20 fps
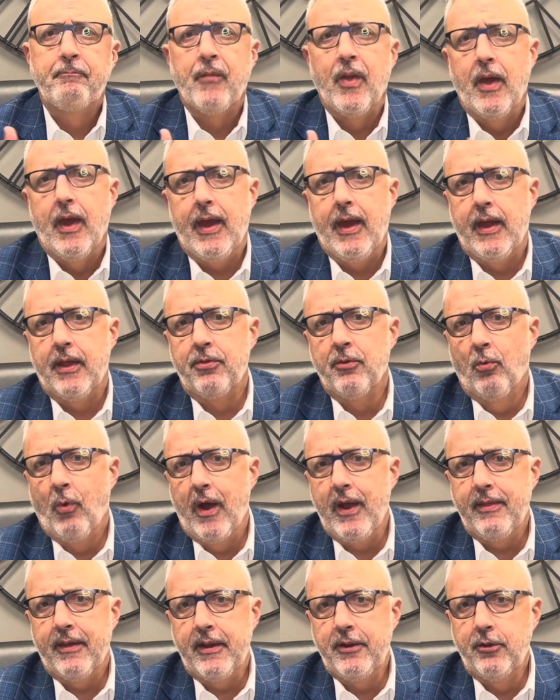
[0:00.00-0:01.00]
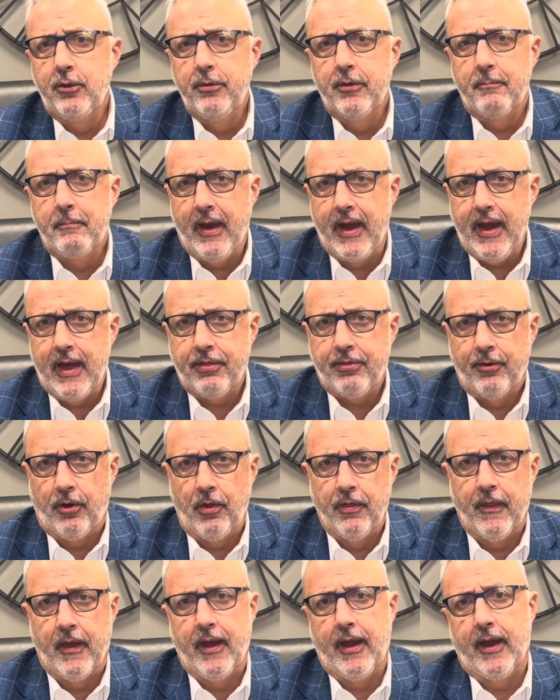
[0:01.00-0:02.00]
And the way they do the math
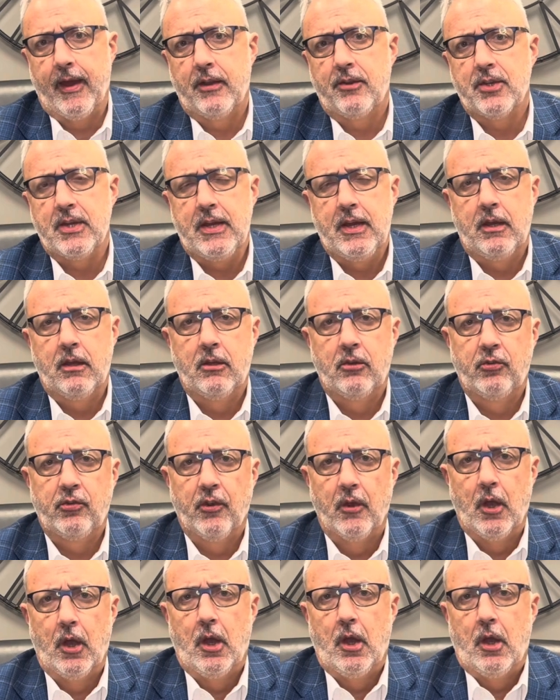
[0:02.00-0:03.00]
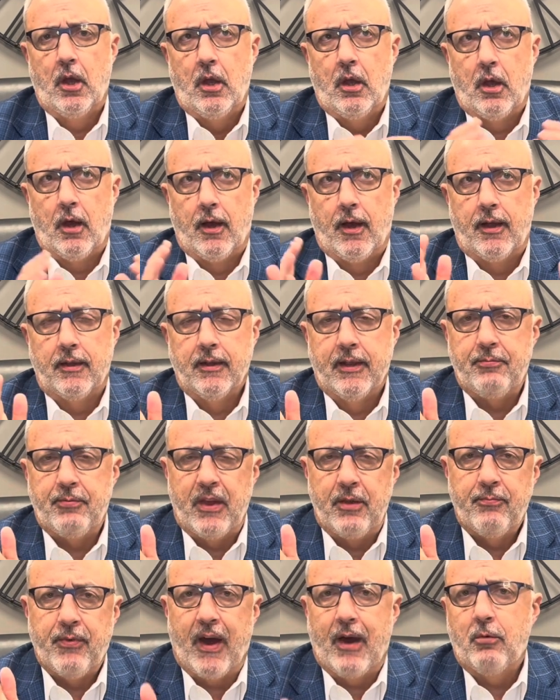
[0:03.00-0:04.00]
on that is,
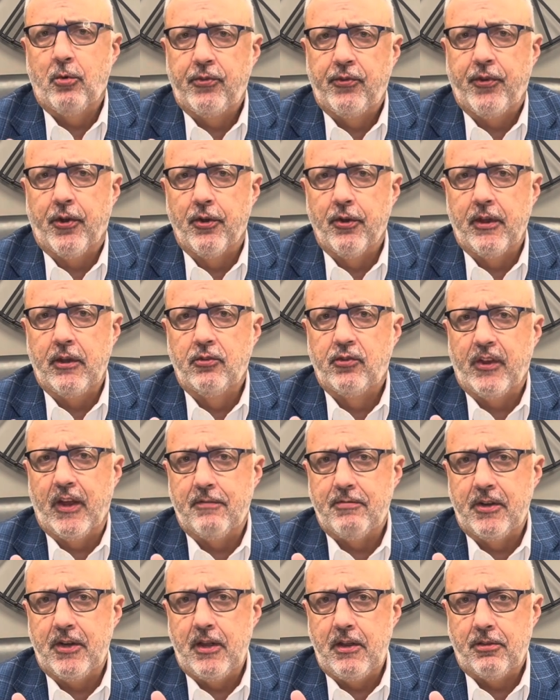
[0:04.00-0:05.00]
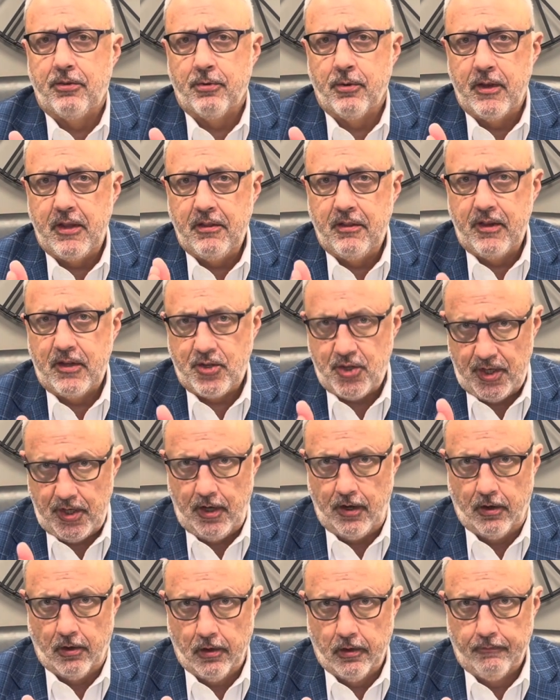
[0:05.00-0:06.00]
if I was turning 73 this
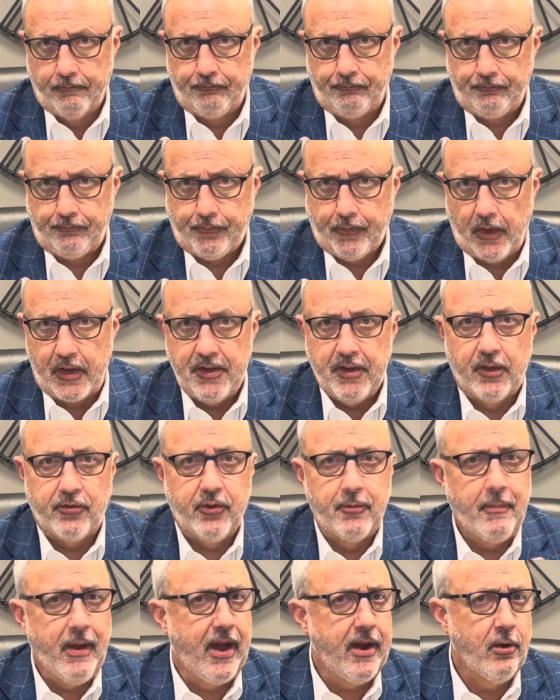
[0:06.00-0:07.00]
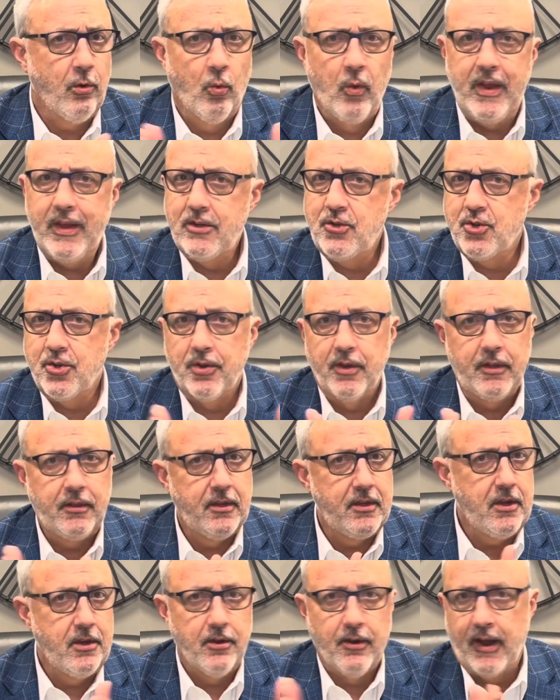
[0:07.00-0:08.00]
year, it doesn't matter when during the
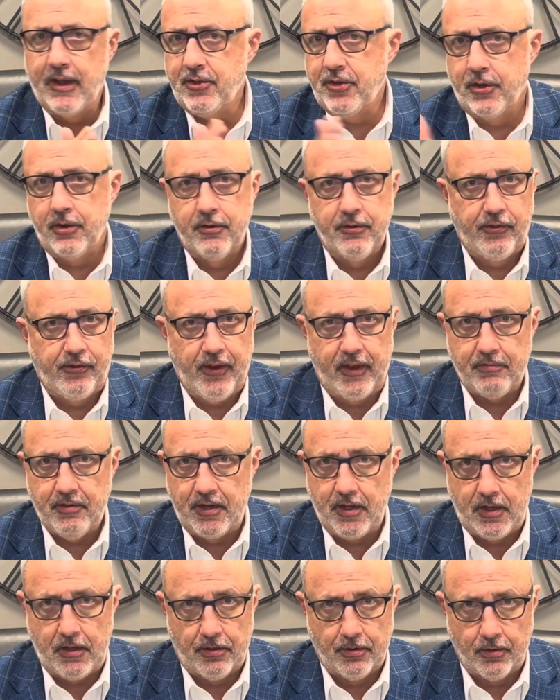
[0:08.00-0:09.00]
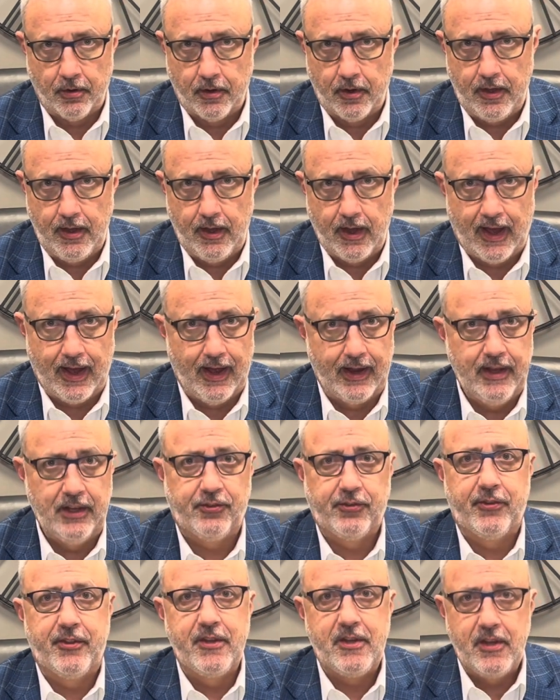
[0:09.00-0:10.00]
year I turn 73,
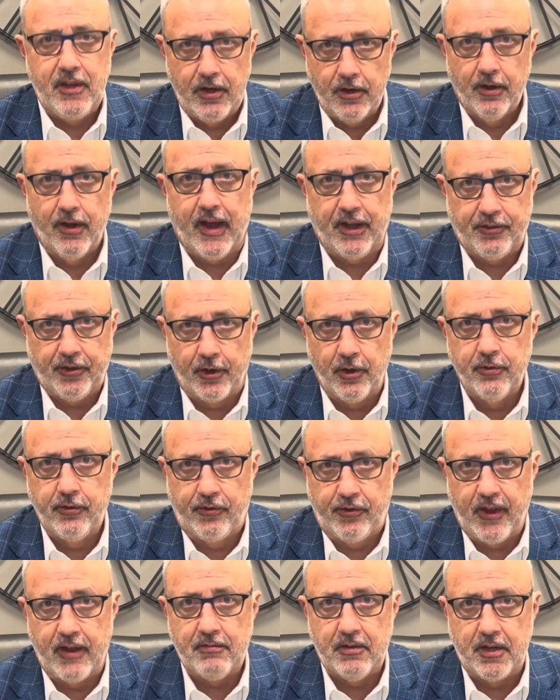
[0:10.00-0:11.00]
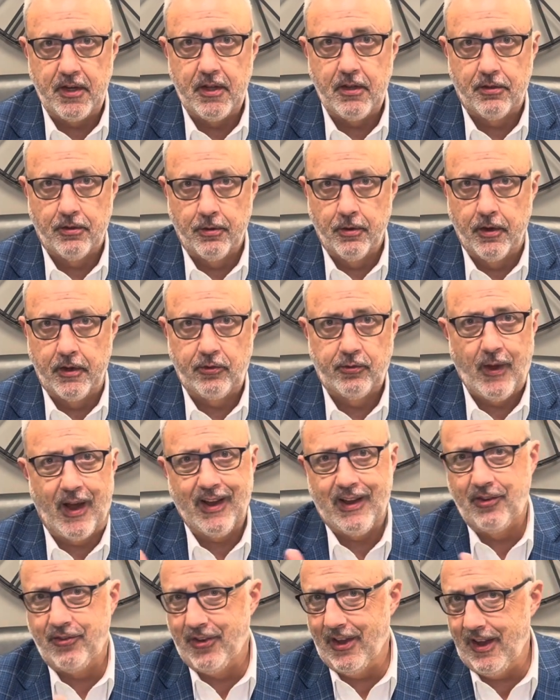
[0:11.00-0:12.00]
it's the year I turn 73. So I
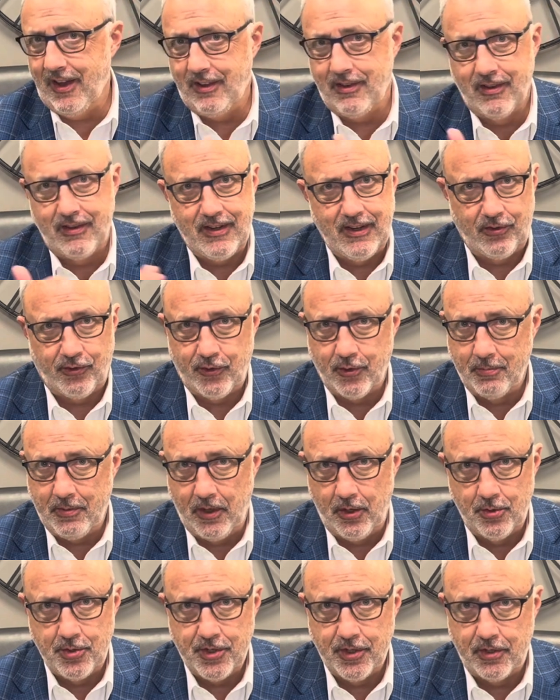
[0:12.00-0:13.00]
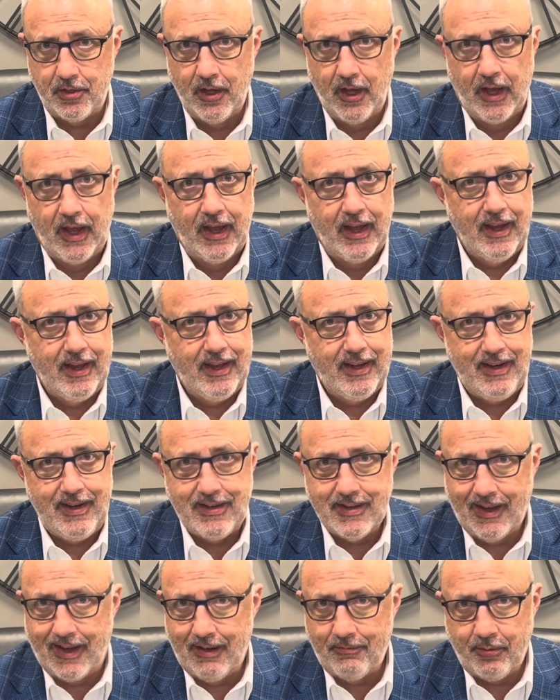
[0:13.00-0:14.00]
could take the distribution
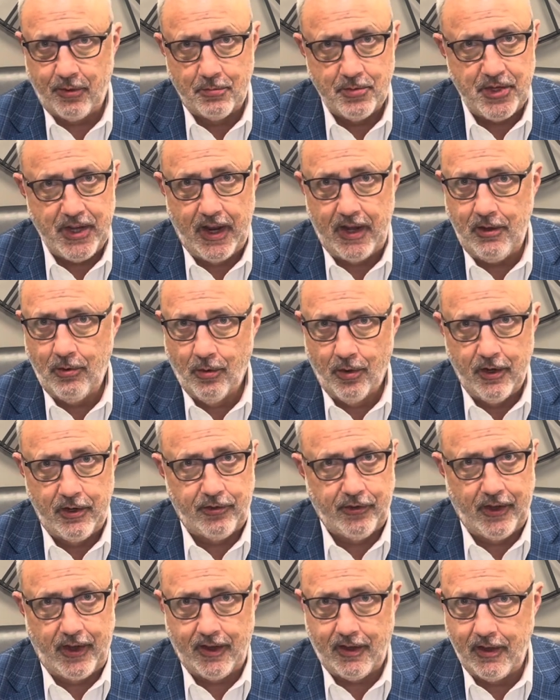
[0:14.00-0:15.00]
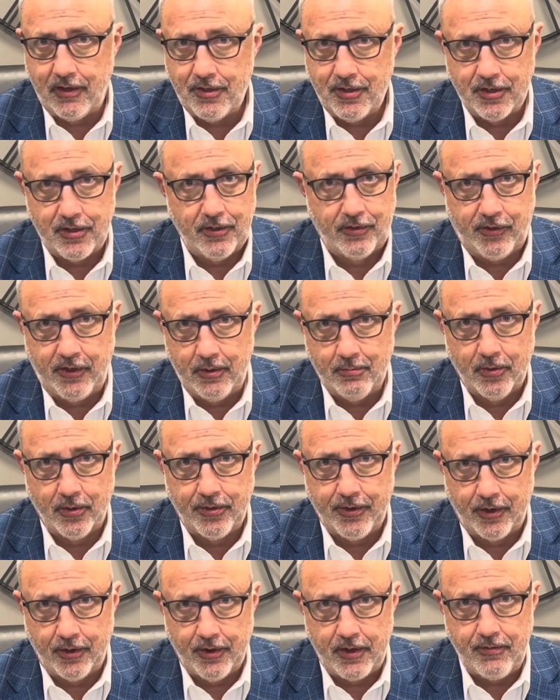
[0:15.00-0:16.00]
anytime from January 2nd to December
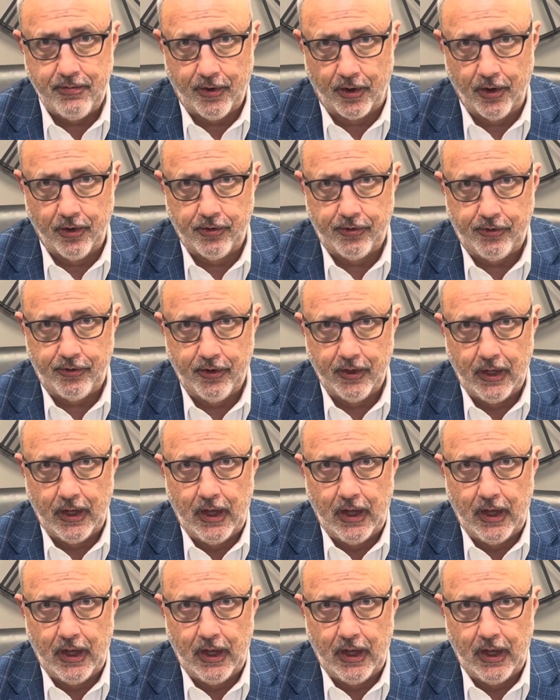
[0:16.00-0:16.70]
31st.